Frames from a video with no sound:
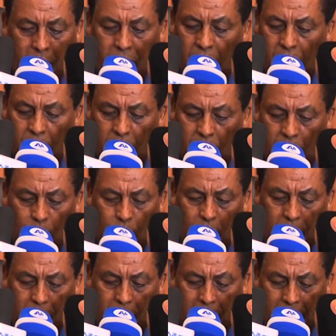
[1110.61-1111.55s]
These
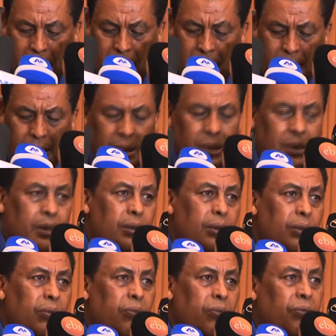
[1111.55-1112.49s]
were bazaars,
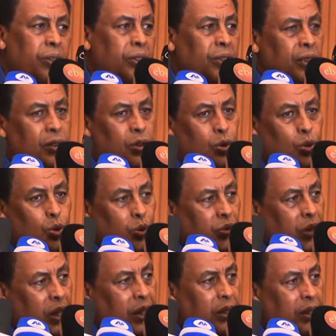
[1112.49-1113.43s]
visits to
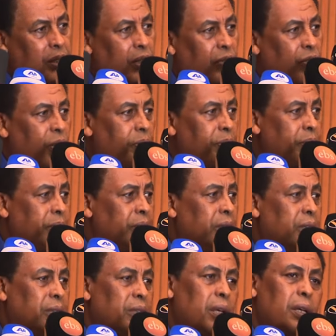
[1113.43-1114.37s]
various development
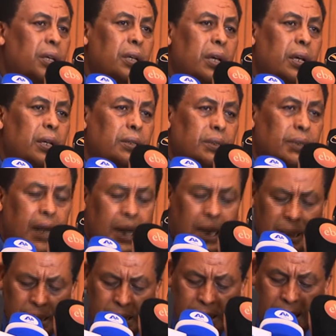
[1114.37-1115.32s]

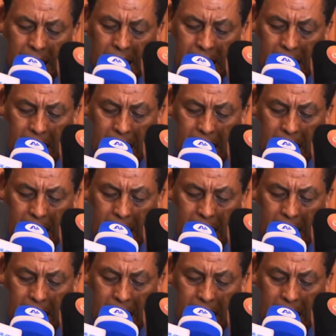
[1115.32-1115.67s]
sites,